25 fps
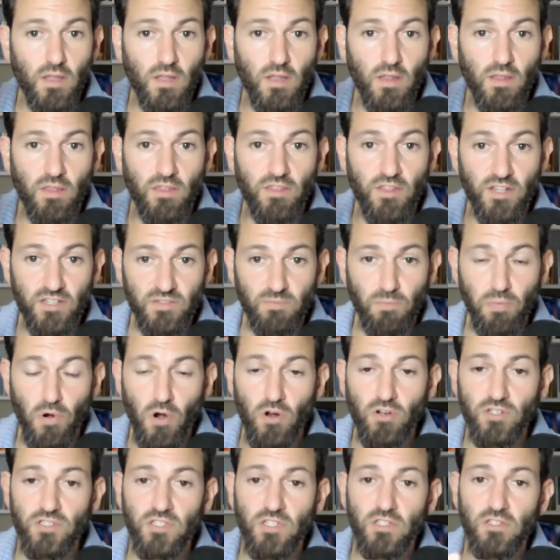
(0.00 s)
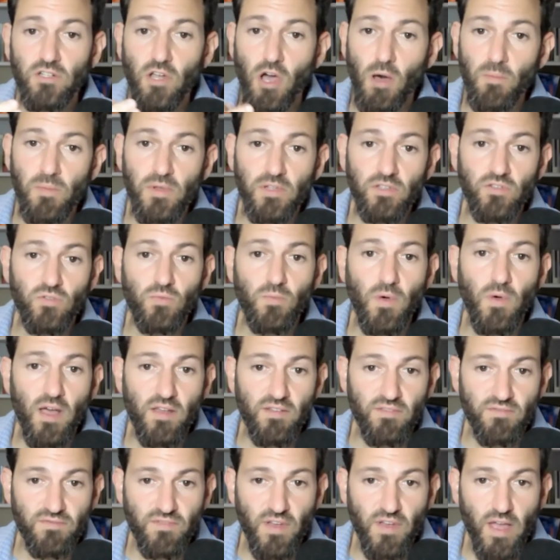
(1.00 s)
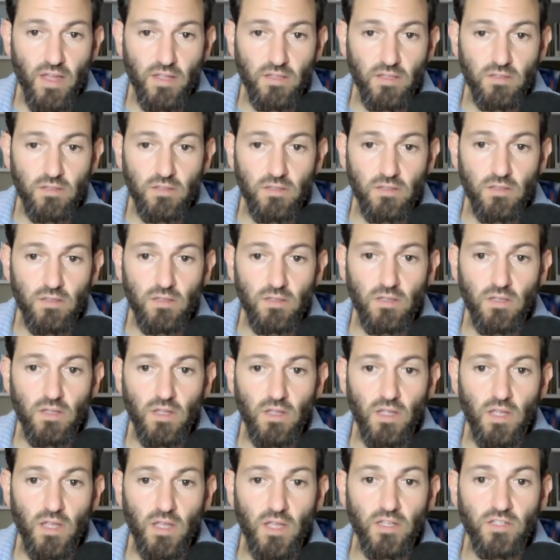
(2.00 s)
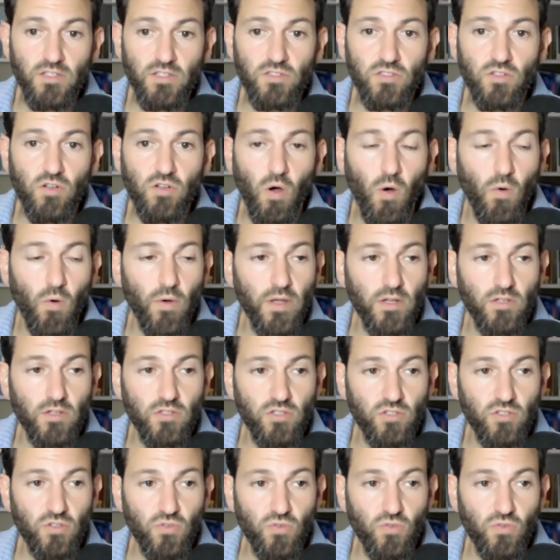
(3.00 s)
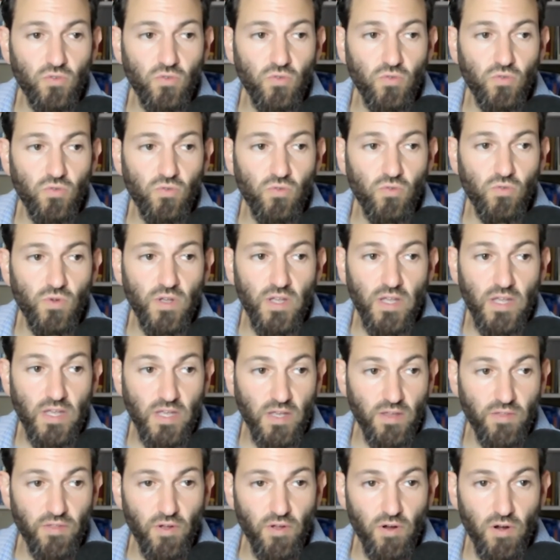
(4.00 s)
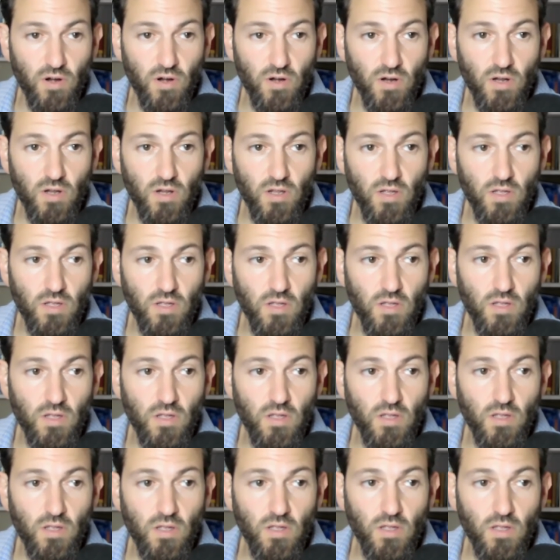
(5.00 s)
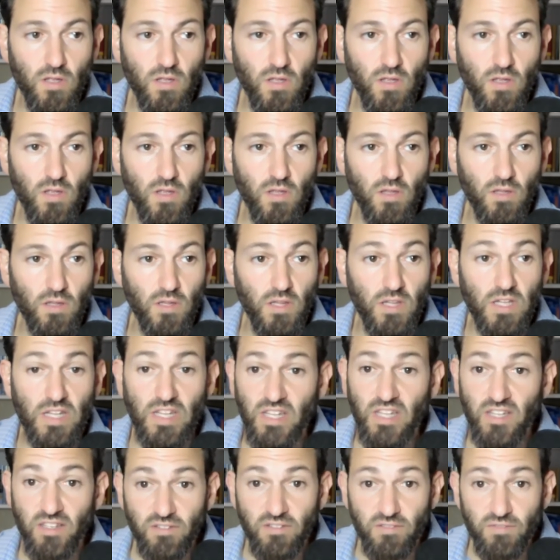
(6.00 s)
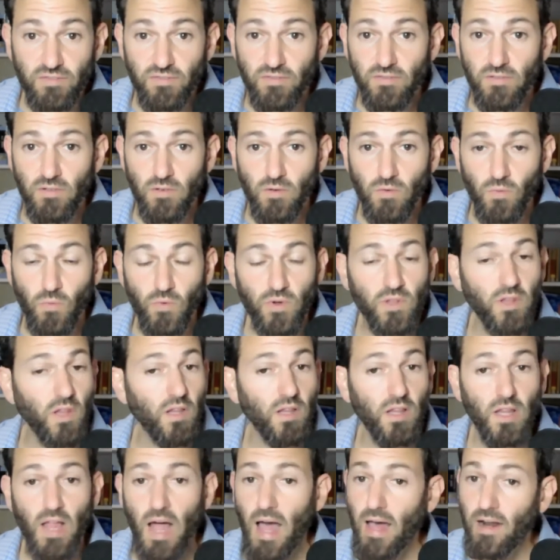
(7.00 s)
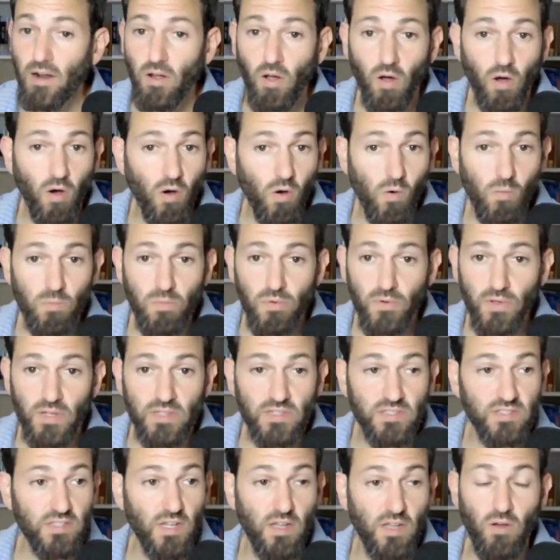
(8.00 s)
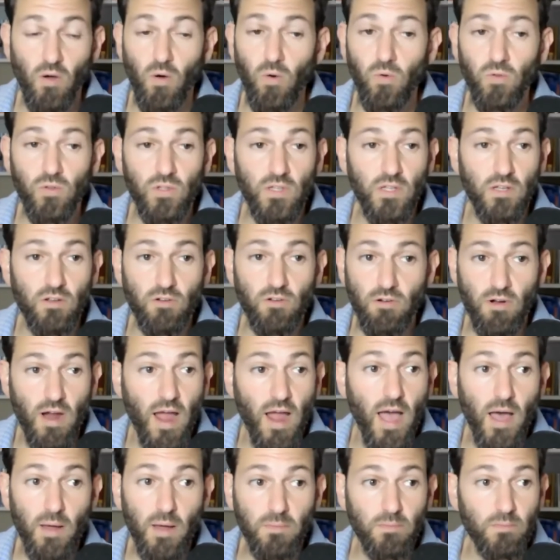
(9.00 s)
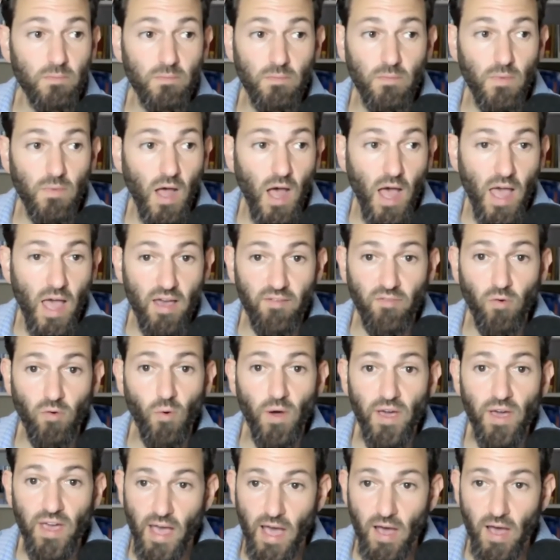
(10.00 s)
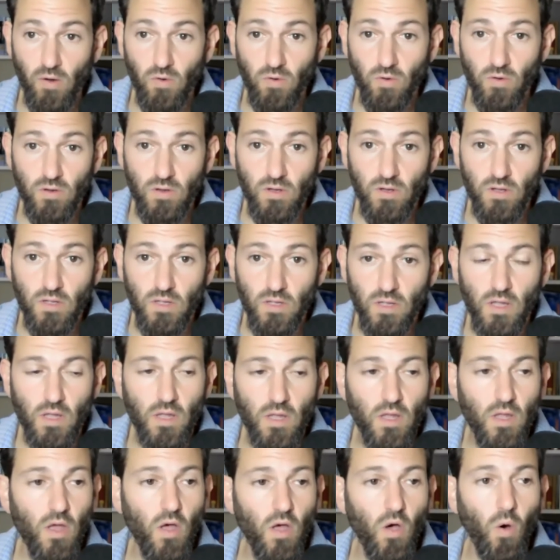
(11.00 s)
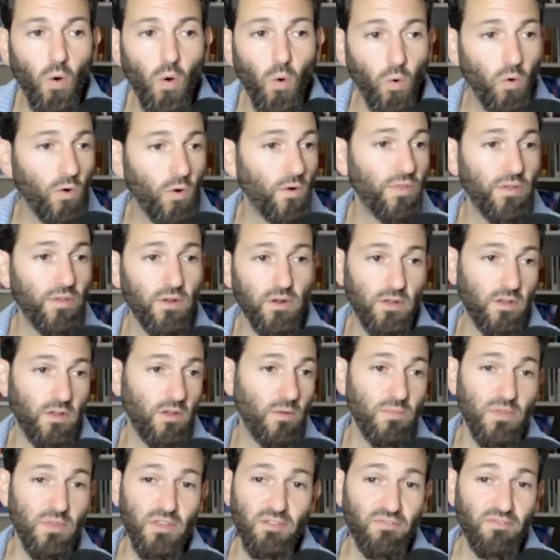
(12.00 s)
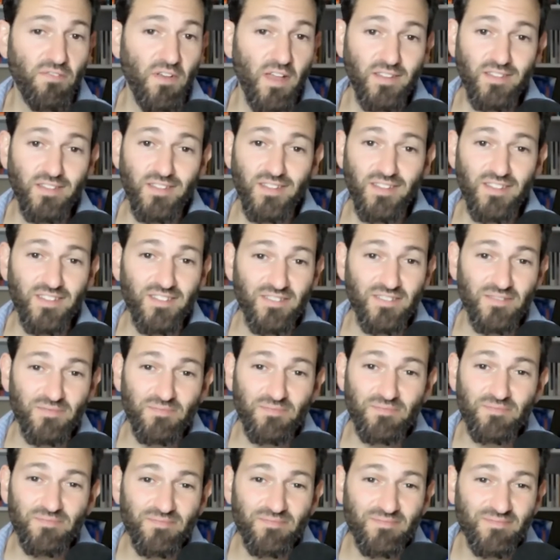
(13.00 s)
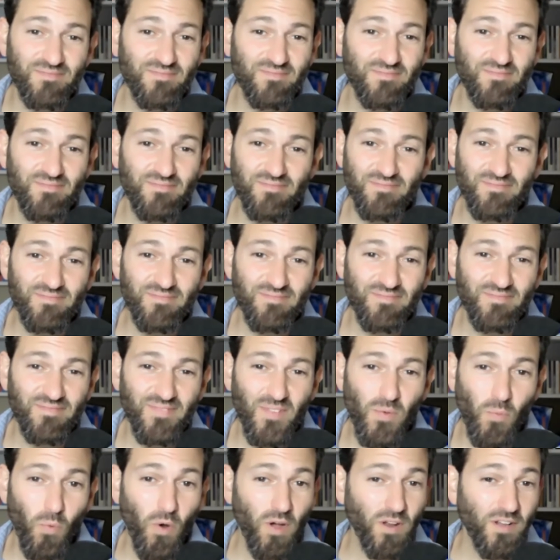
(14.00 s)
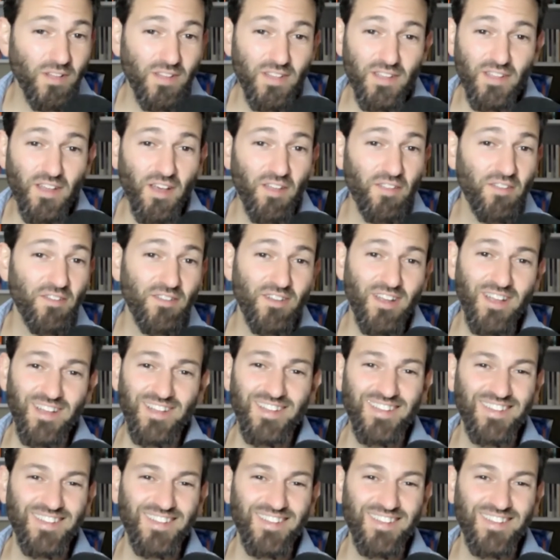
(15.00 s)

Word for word: this person coming to my event is going to either leave with a lot of hope and say, holy crap, I have a way out, or they're going to be offended. You're one right. or the other.